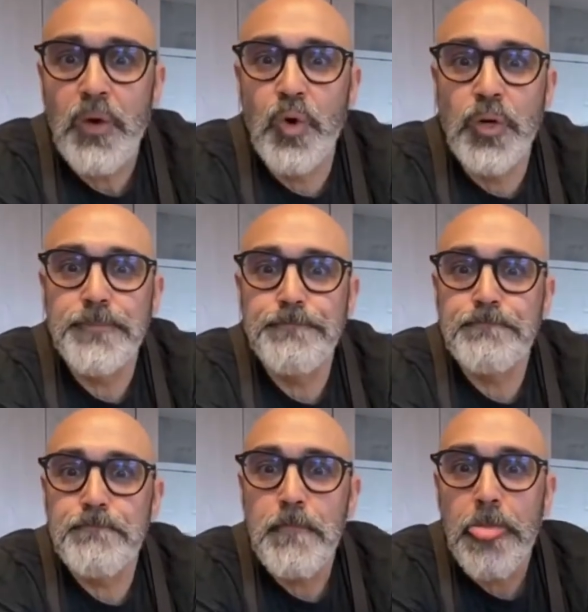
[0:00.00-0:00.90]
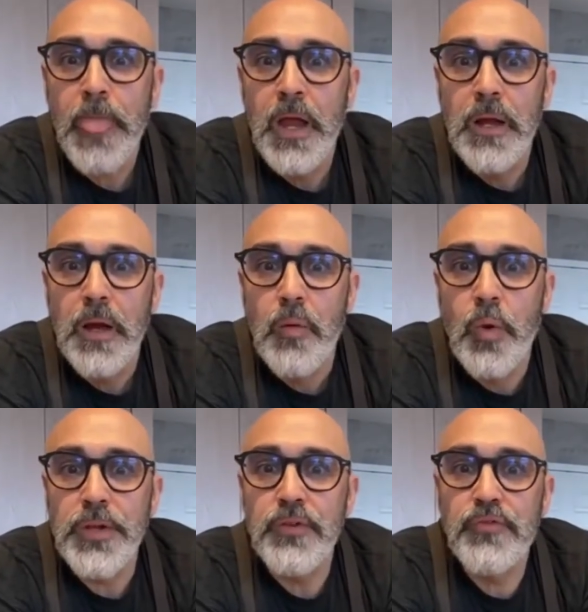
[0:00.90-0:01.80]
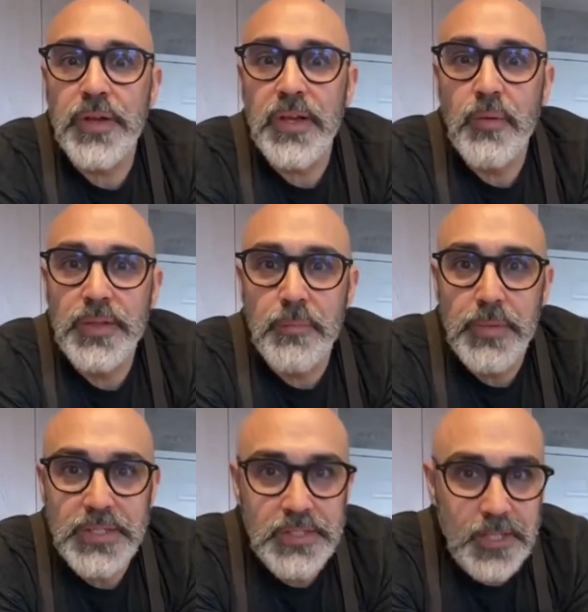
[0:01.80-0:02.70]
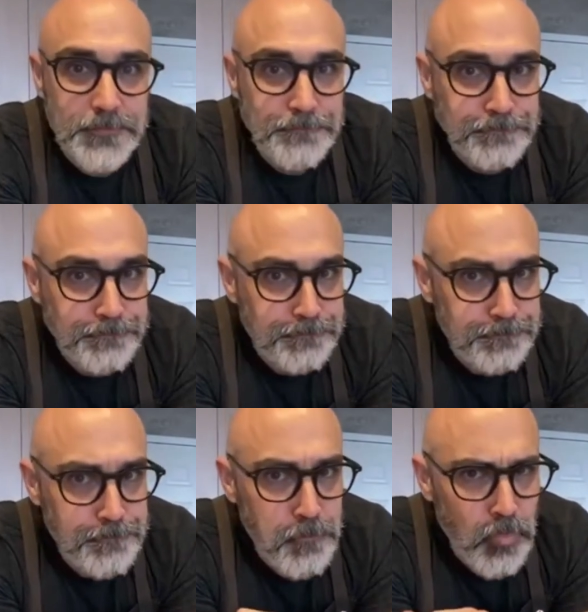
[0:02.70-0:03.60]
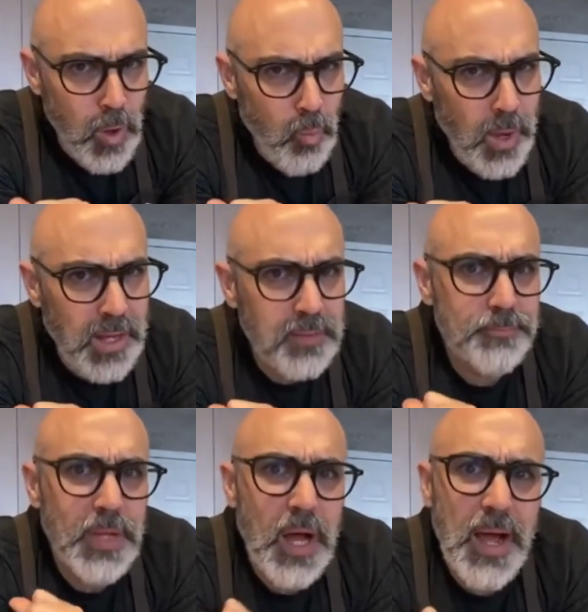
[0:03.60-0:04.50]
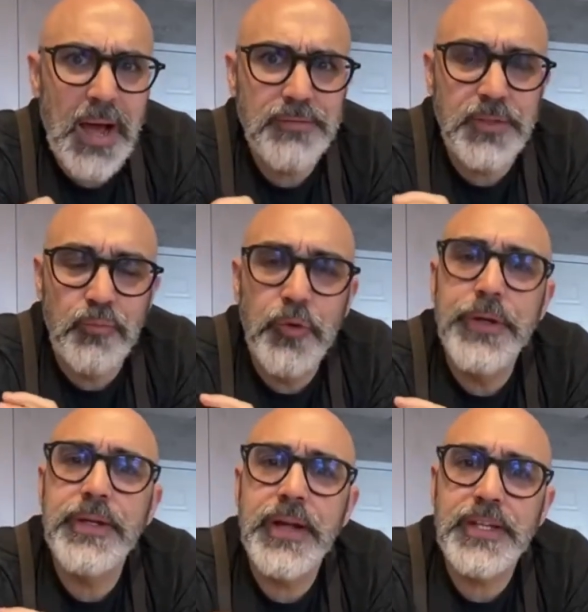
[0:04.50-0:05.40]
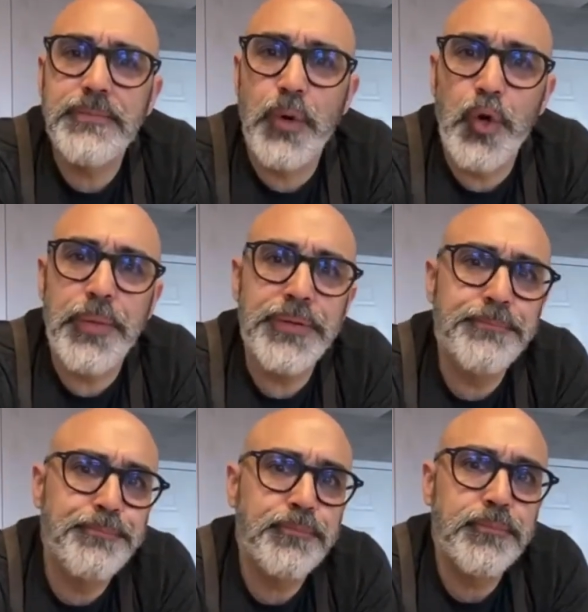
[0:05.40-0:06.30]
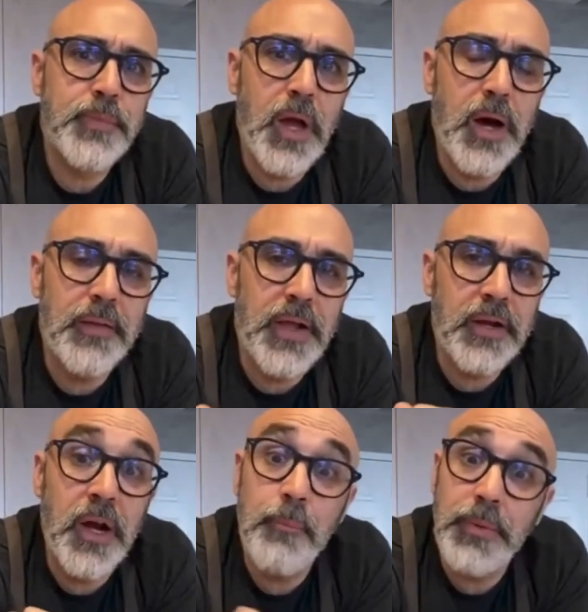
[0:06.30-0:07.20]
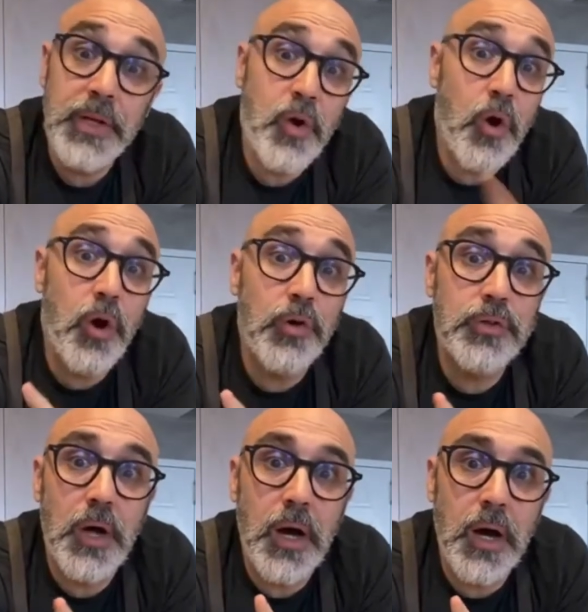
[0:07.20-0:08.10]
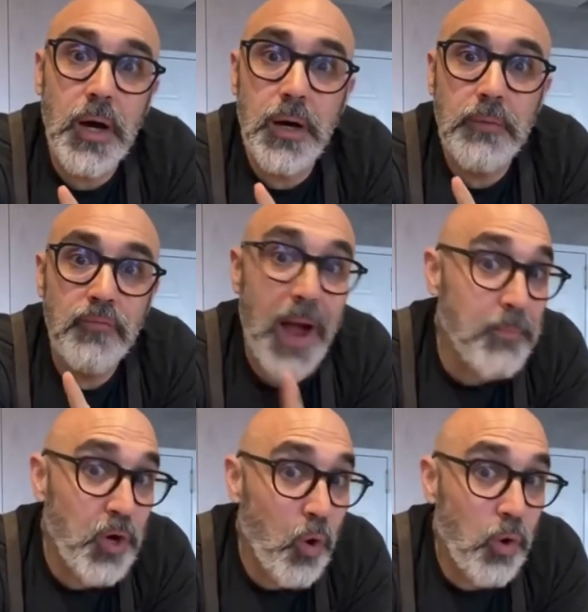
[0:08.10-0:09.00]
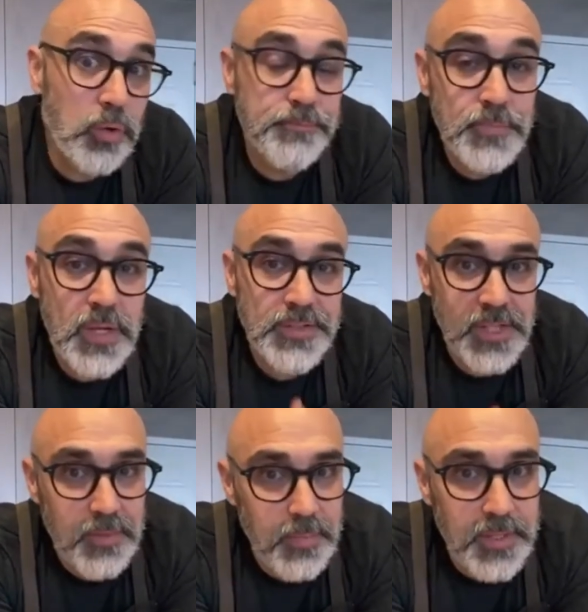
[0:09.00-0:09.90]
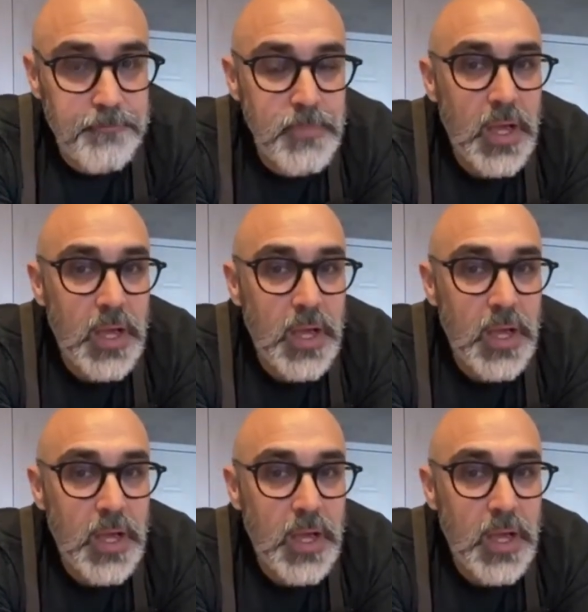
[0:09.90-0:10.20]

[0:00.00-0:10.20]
Cool. What are you drinking with the pizza? Well, I have some really nice bourbon that a company called Rabbit Hole sent me.